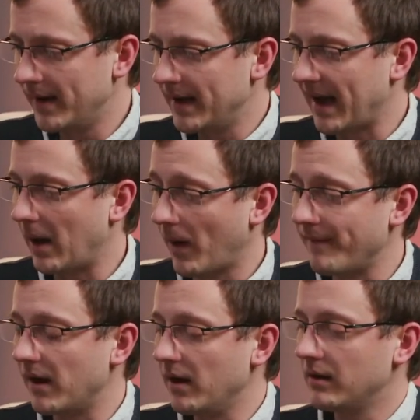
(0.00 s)

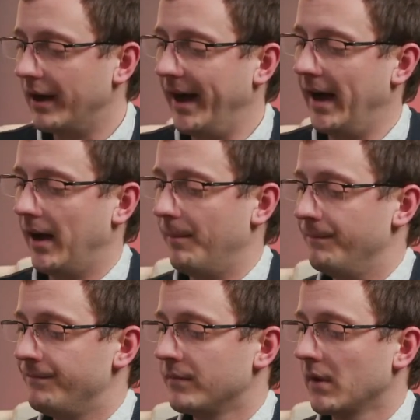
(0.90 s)
However, having
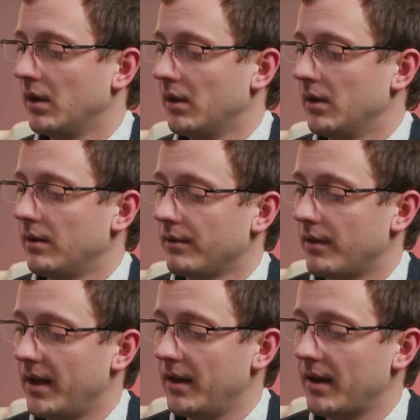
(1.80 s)

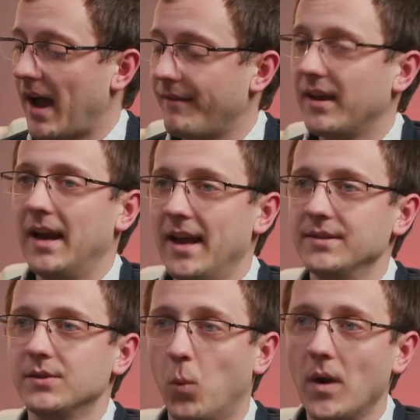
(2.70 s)
a
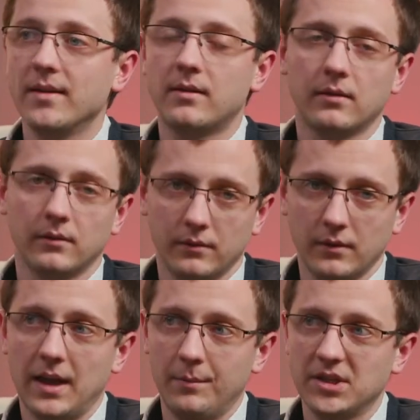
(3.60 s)
lens with
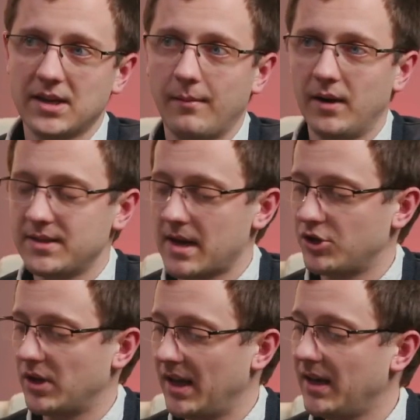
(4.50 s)
image
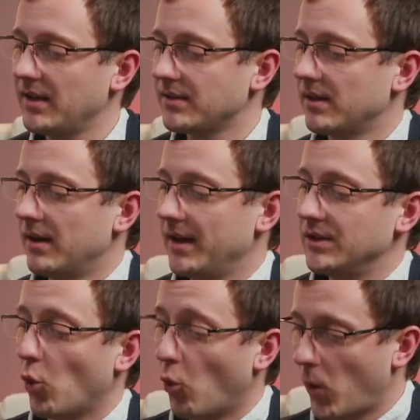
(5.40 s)
stabilization in it is
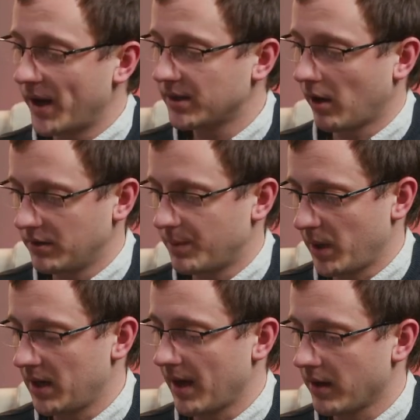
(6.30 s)
always going to
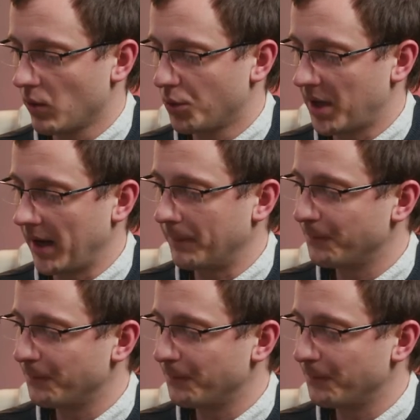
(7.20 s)
be a good thing.